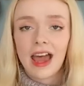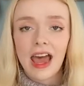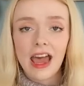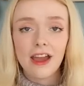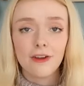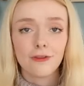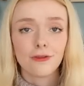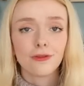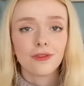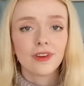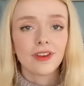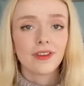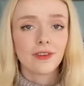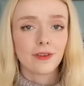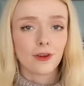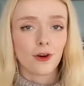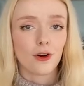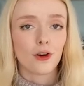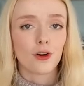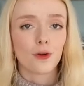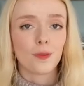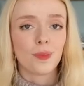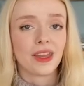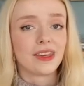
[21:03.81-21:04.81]
every
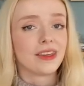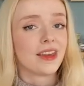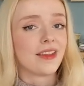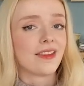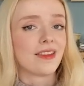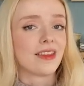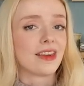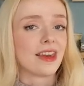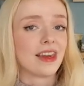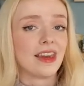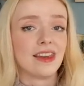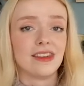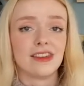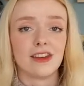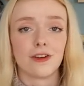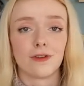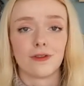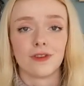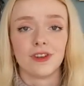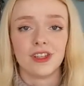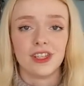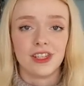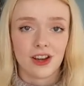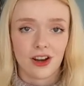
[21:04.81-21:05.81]
sock being knitted in a
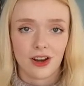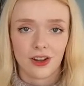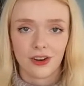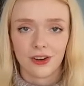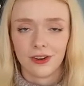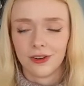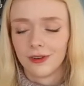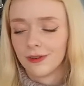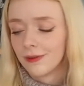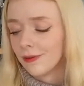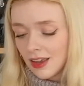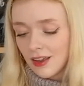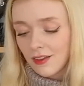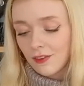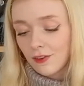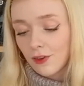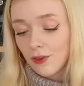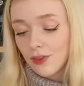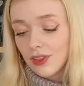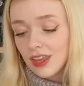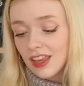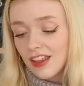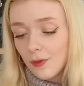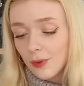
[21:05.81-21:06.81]
different yarn.
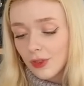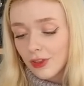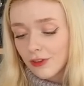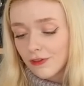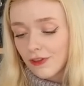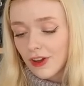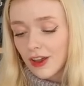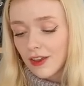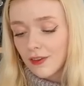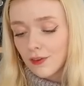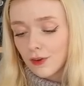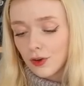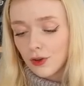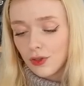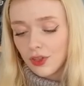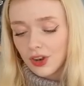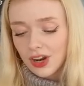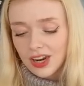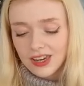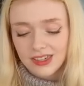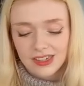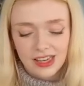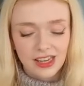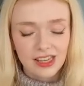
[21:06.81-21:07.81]
So these were the first two
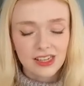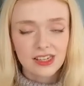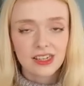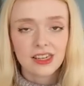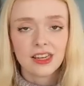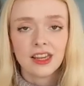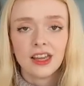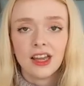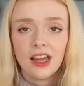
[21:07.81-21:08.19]
that I did.